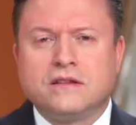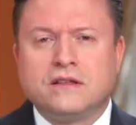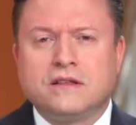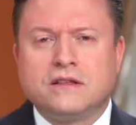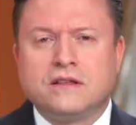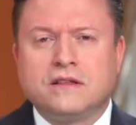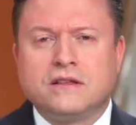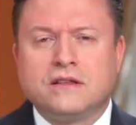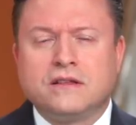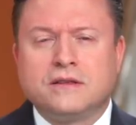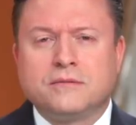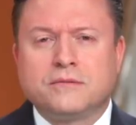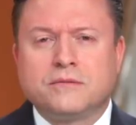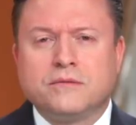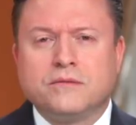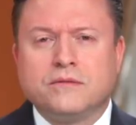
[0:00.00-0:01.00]

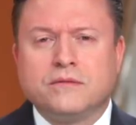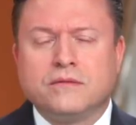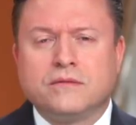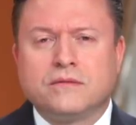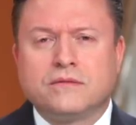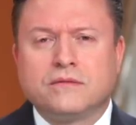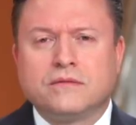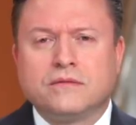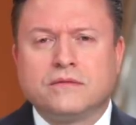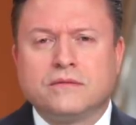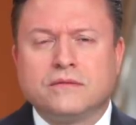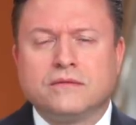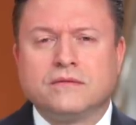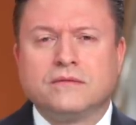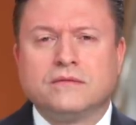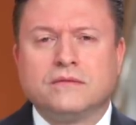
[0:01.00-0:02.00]

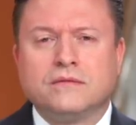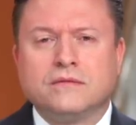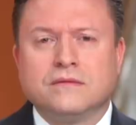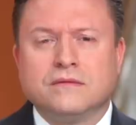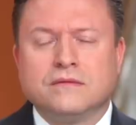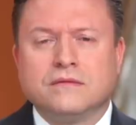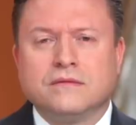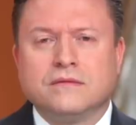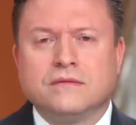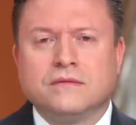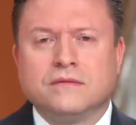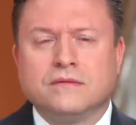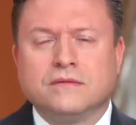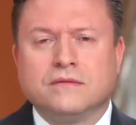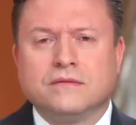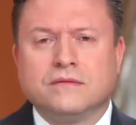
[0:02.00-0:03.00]

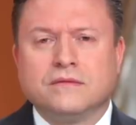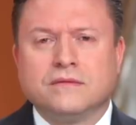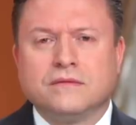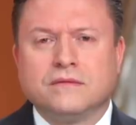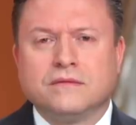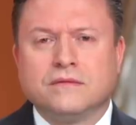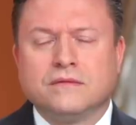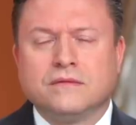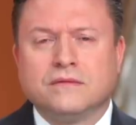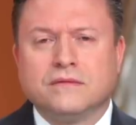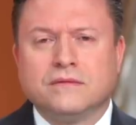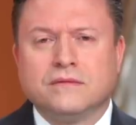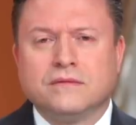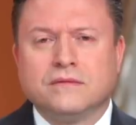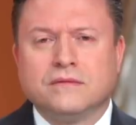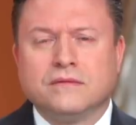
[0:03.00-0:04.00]

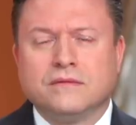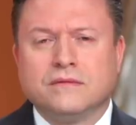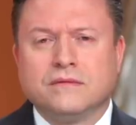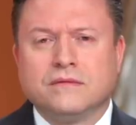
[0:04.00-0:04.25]
(not speaking)